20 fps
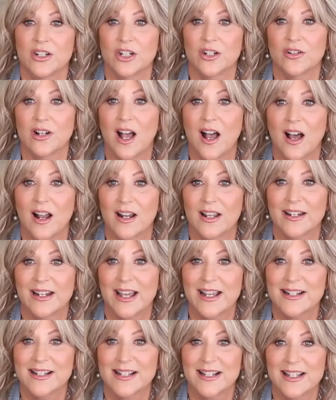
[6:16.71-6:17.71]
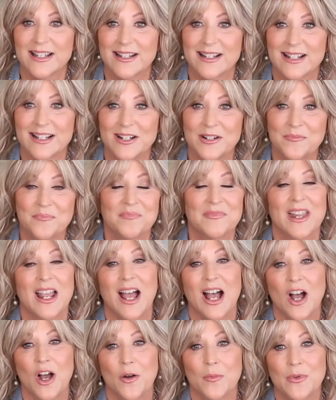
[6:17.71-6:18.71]
during holiday season.
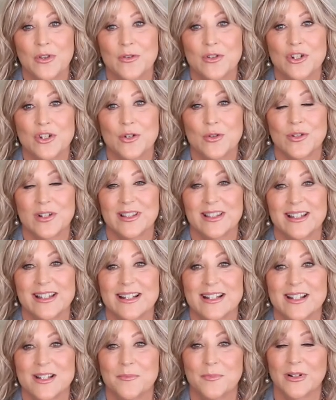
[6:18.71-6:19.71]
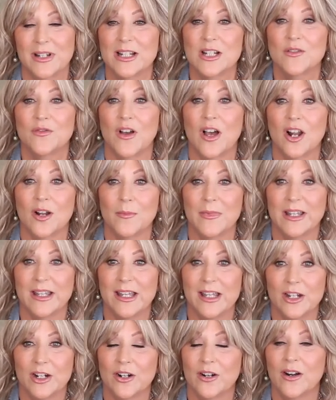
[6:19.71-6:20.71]
I hope you enjoyed this. Please follow me
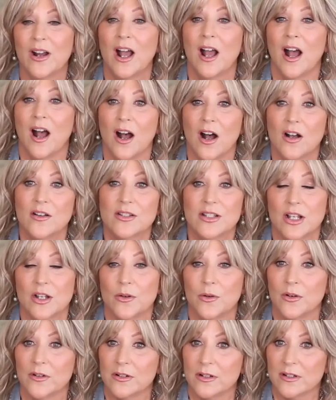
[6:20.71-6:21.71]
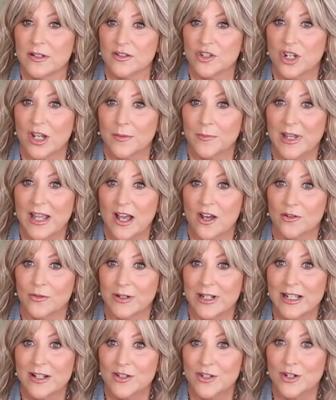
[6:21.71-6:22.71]
here. Also, check me out
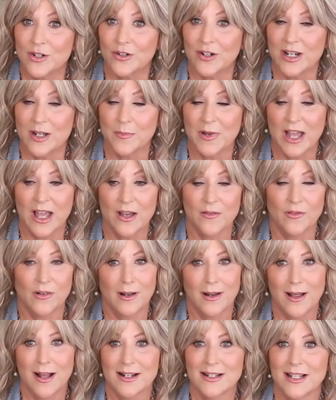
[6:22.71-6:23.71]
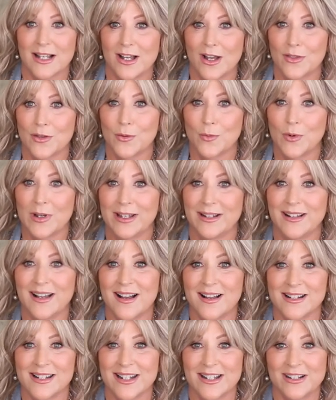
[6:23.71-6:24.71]
on Instagram. I have lots of other wig
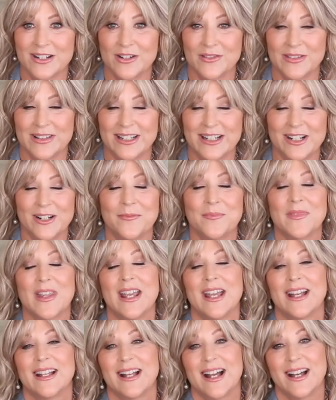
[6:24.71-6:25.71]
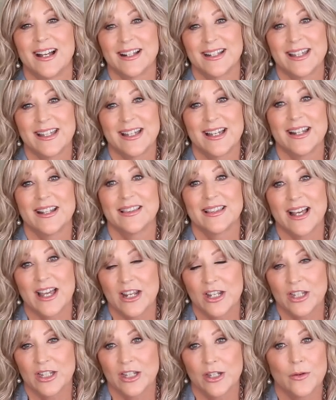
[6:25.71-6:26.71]
content over there. Again,
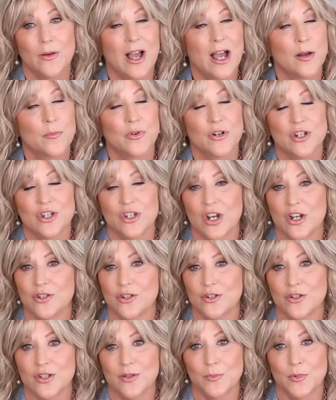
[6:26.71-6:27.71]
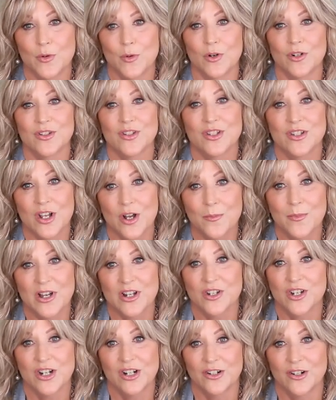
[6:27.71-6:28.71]
thank you. I appreciate your support so
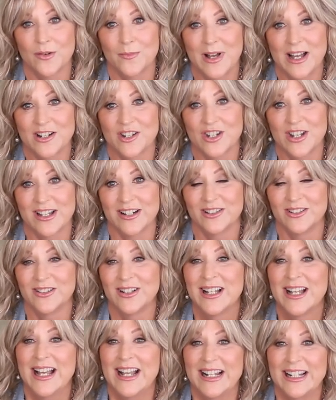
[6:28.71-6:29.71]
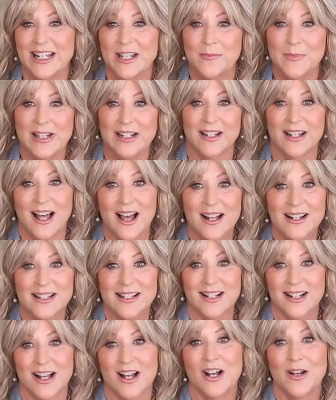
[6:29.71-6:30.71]
much here on my channel. Leave me
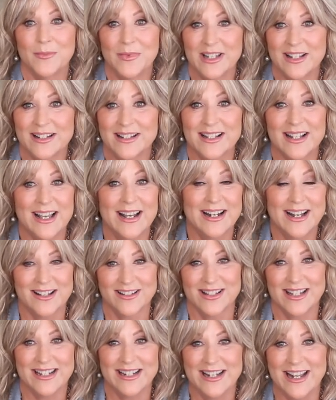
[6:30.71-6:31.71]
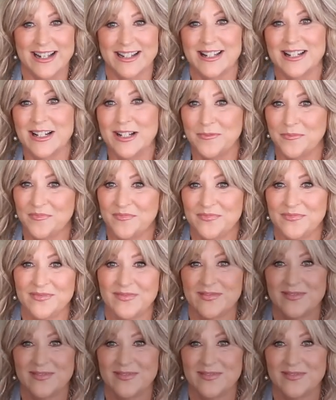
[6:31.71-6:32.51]
lots of comments, and I'll see you next time.